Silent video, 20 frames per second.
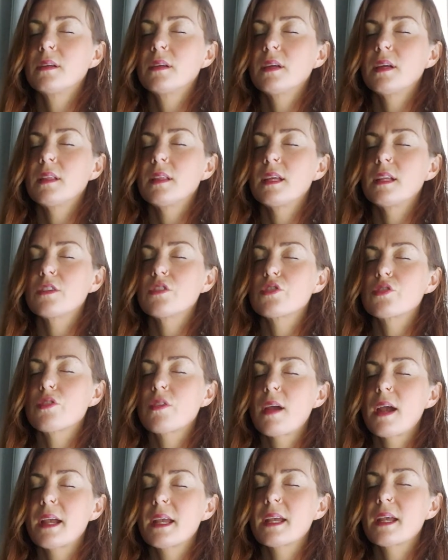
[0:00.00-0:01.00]
And then
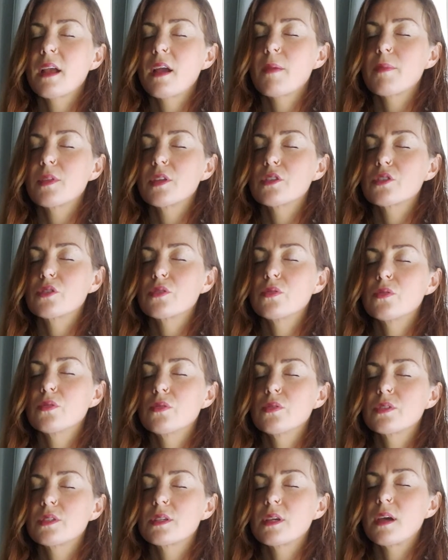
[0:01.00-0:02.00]
tracking up the
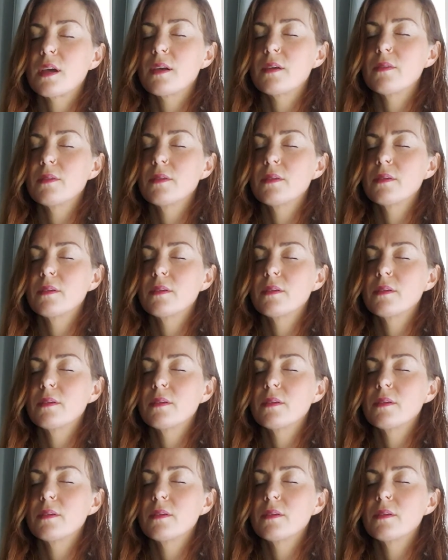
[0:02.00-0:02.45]
torso